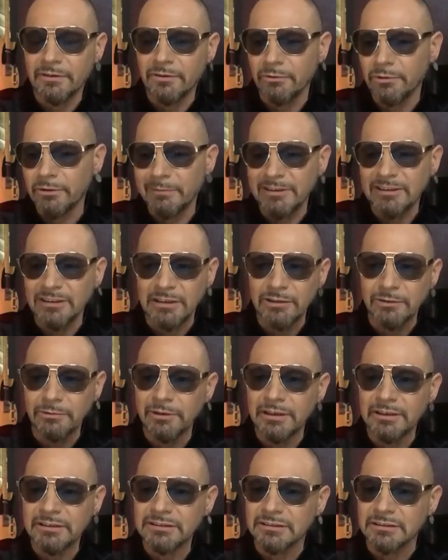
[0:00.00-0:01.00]
thought about the
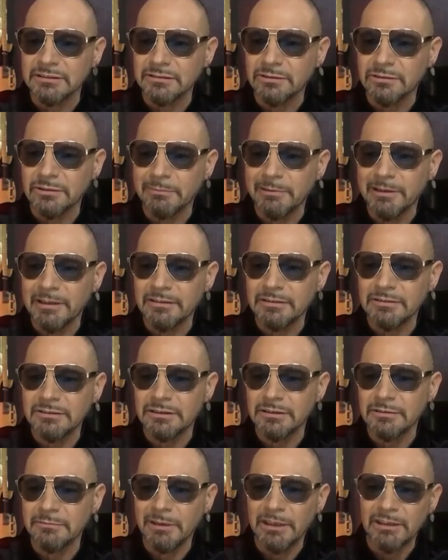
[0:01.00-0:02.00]
lyrics and thought about, you
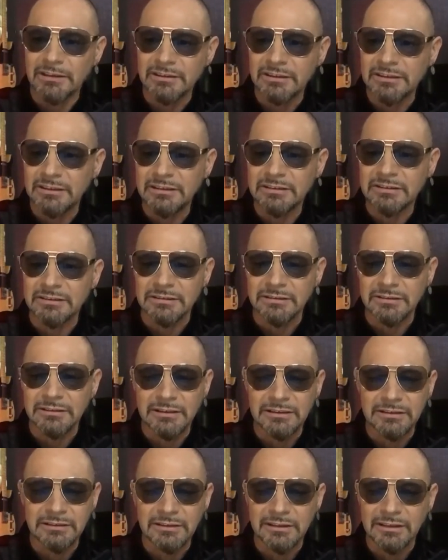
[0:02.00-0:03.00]
know, melodies
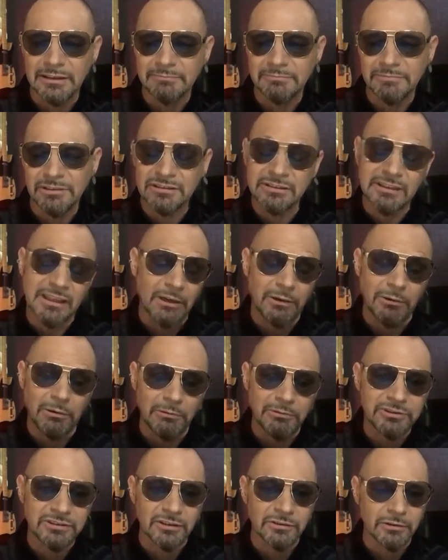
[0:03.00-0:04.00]
and just
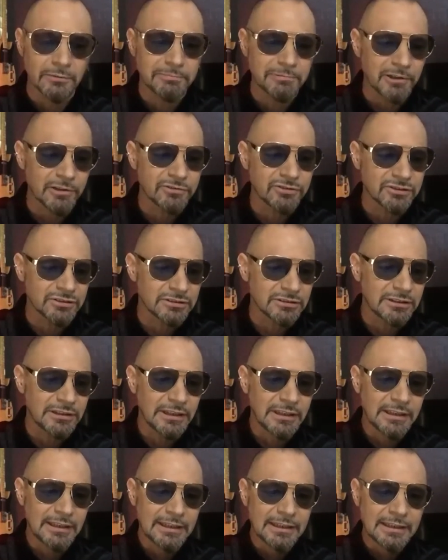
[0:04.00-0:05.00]
how I was going to approach it,
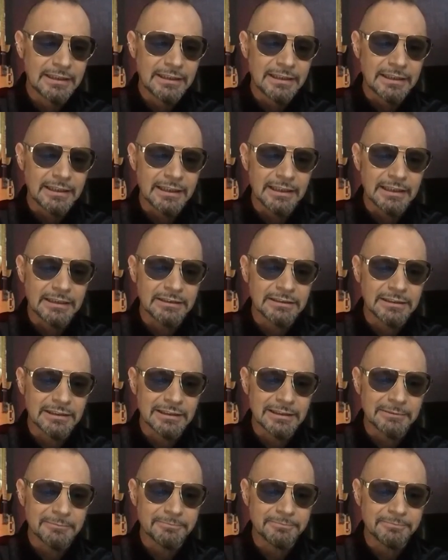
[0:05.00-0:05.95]
and